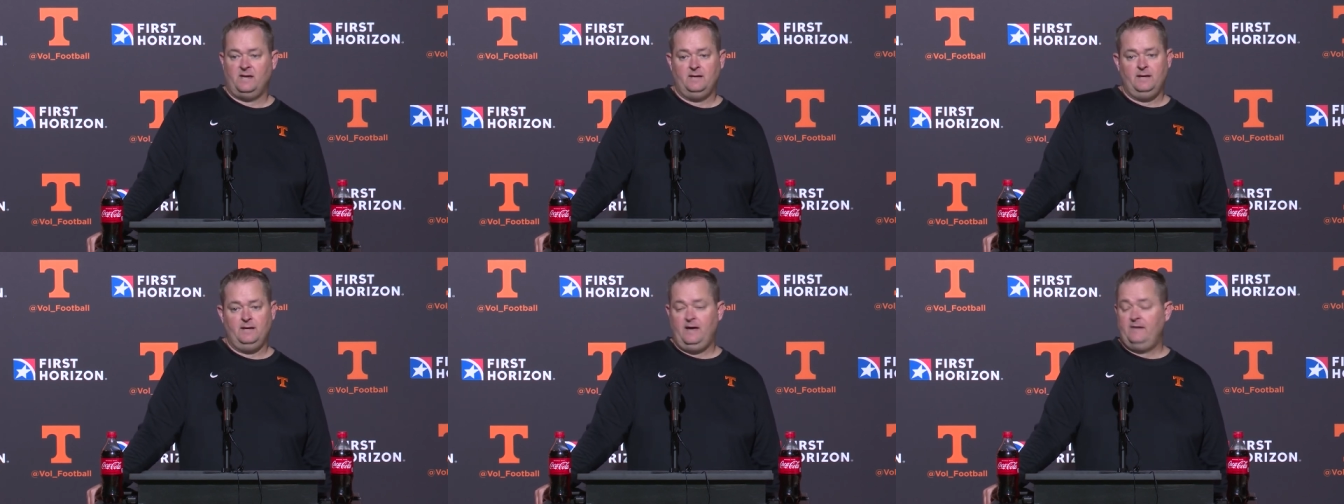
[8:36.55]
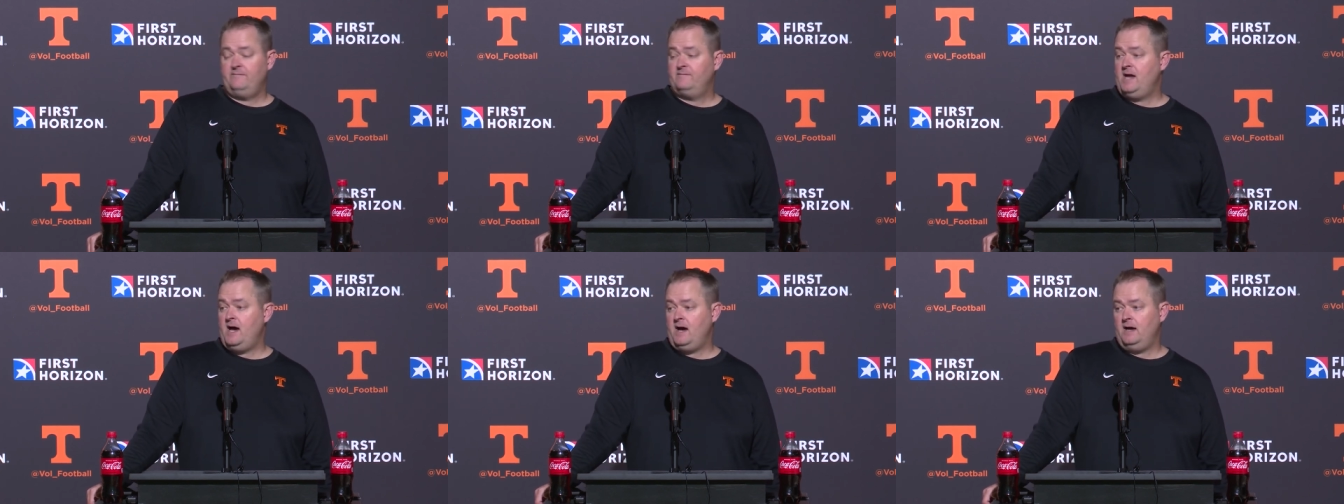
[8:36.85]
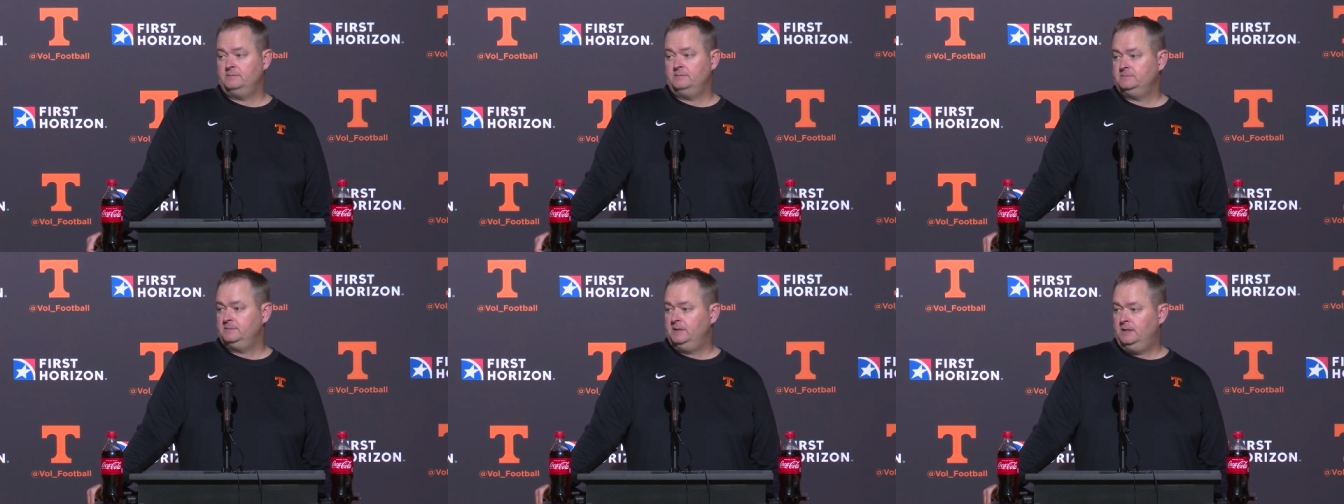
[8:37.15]
I have
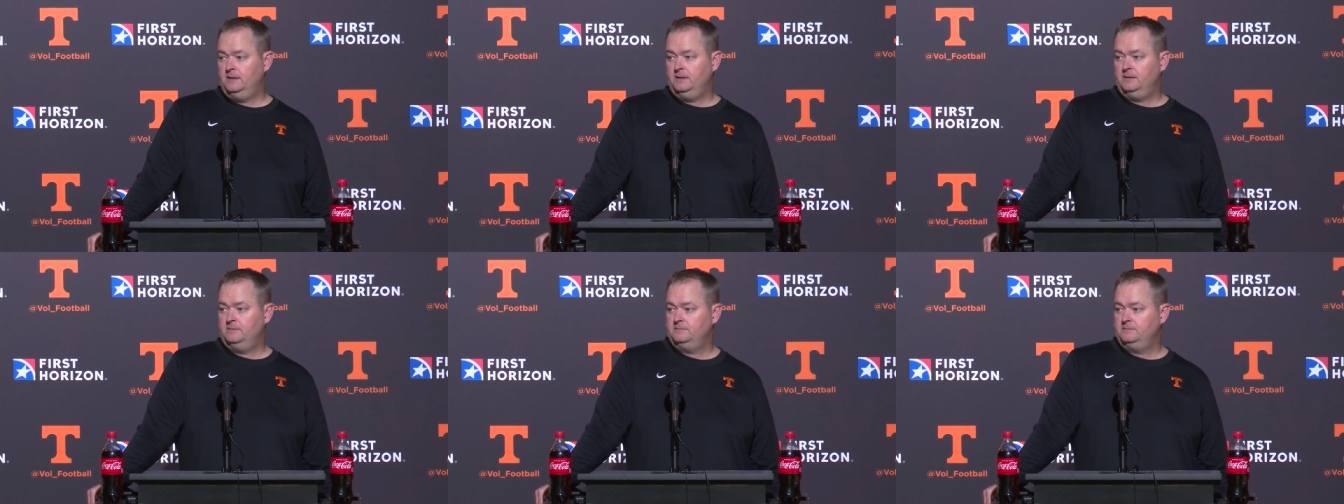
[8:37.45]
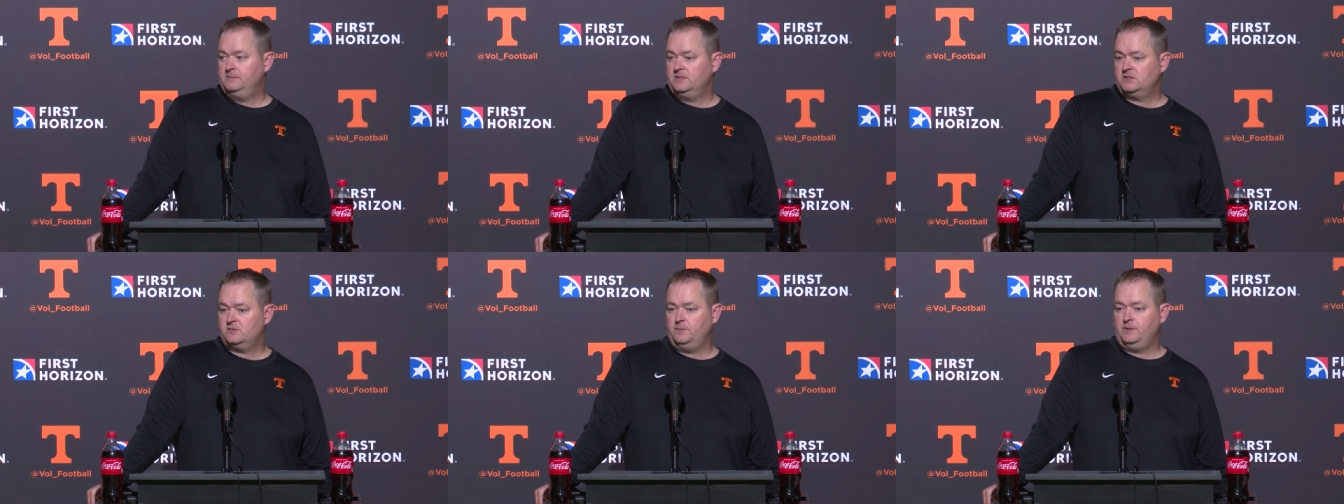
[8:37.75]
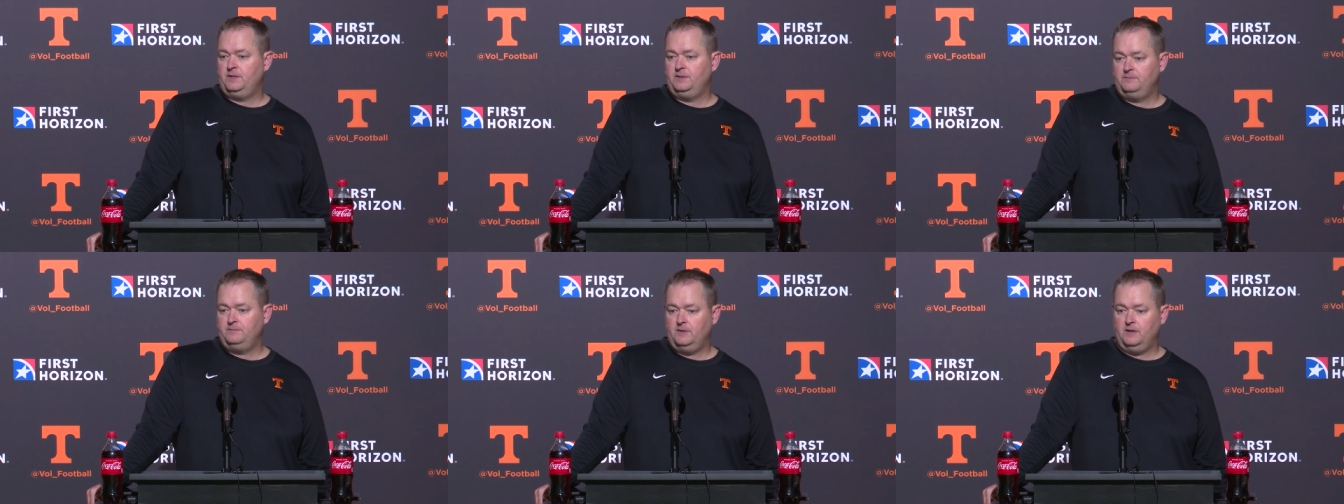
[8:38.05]
not. This will
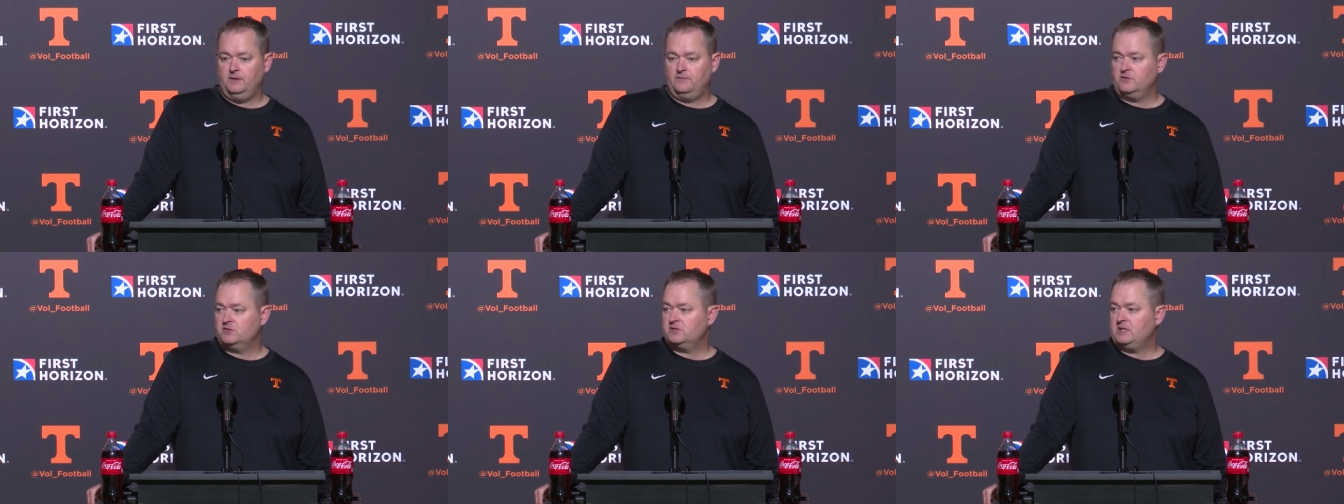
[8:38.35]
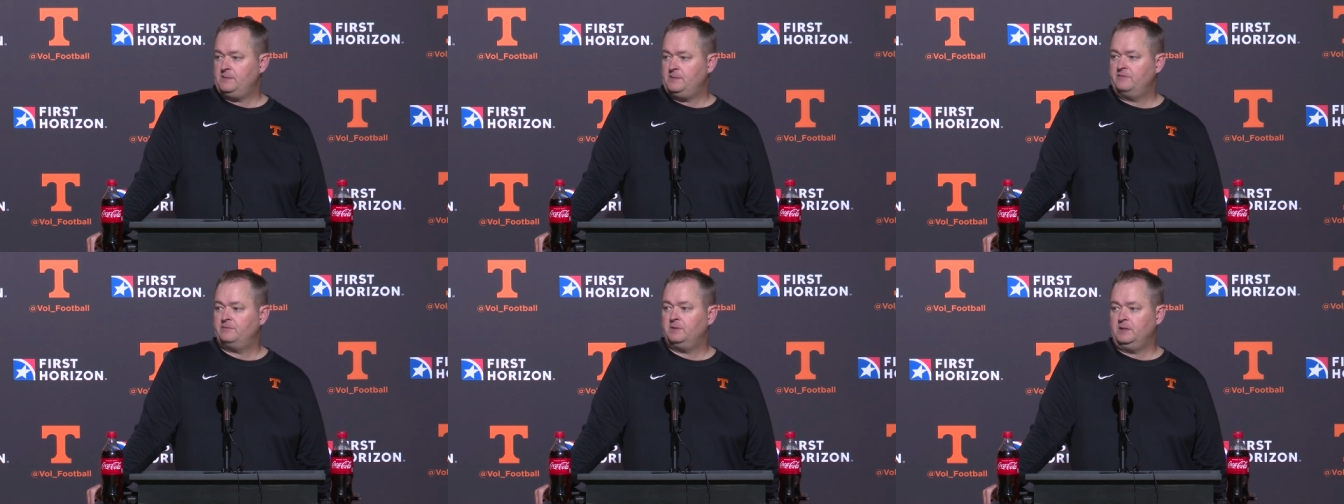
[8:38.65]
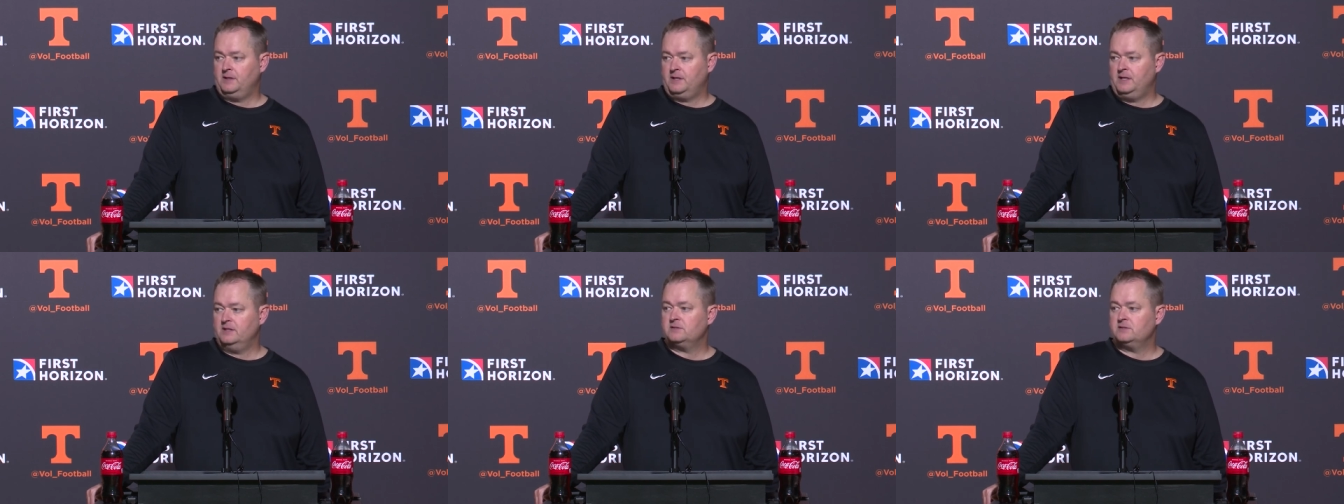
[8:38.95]
be the first time I've
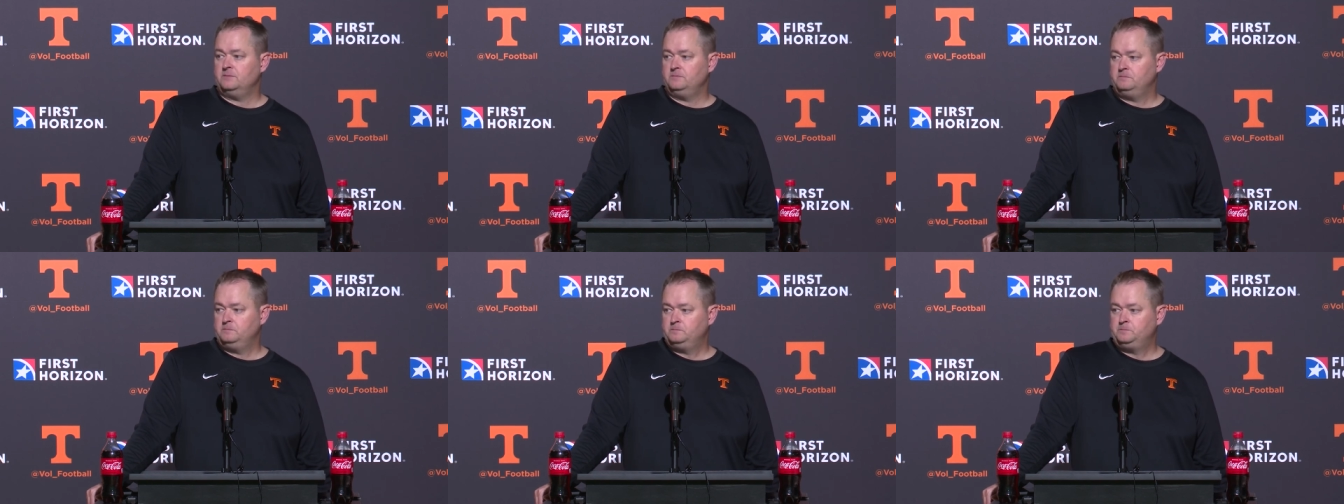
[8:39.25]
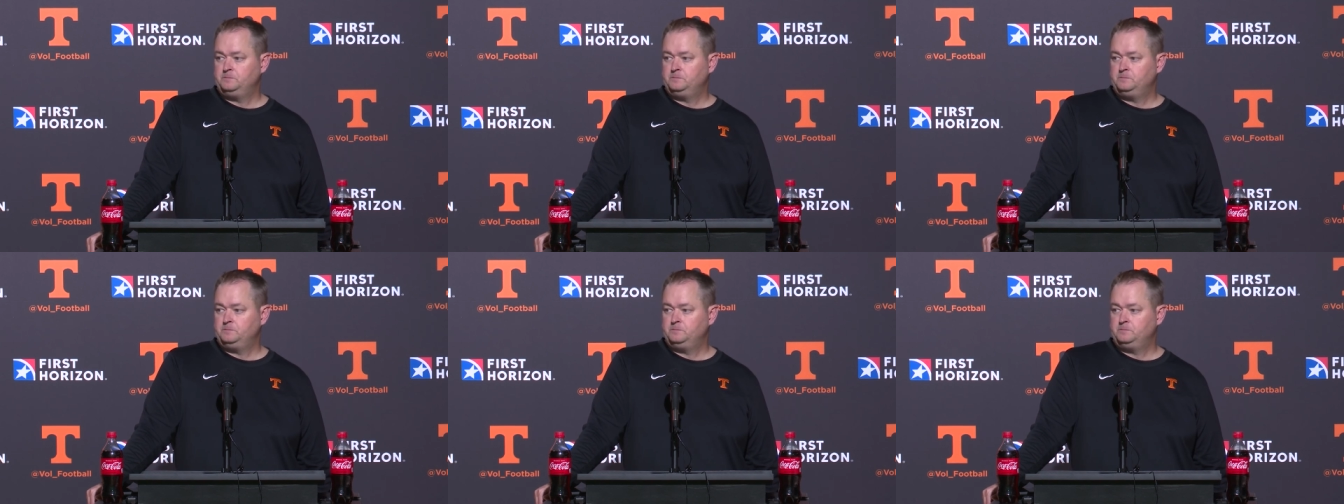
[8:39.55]
played against him.